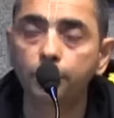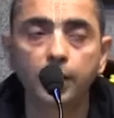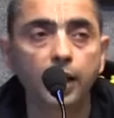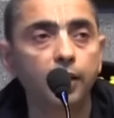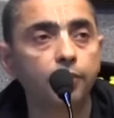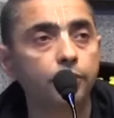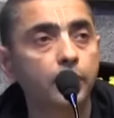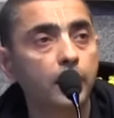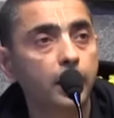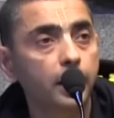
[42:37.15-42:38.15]
We have
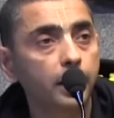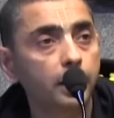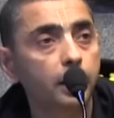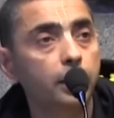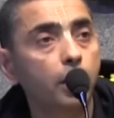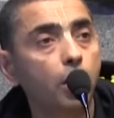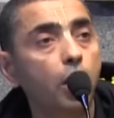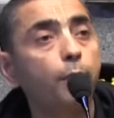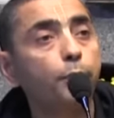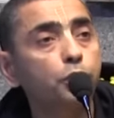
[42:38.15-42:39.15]

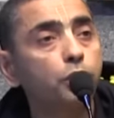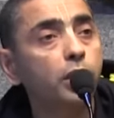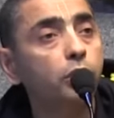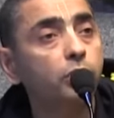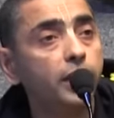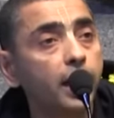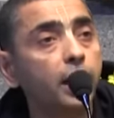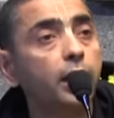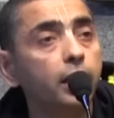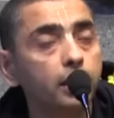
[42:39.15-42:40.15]
opportunity to
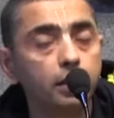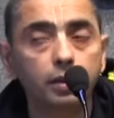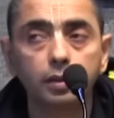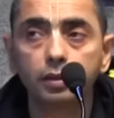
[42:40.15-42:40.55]
daily